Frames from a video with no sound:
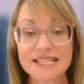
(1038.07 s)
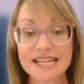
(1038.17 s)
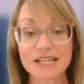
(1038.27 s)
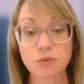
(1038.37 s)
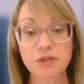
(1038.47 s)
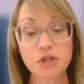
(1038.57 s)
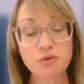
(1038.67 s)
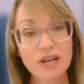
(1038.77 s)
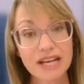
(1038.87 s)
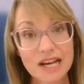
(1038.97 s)
did was to
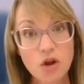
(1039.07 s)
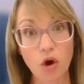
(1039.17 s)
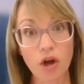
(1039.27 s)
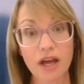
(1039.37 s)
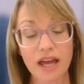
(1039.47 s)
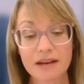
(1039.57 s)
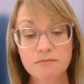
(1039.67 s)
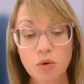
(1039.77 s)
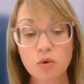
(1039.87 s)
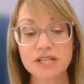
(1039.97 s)
really look
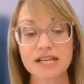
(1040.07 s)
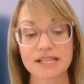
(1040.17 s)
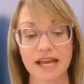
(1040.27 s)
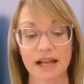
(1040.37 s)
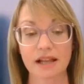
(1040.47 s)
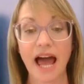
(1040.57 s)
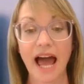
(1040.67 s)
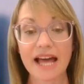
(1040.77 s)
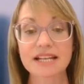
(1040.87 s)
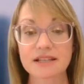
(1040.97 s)
in more detail at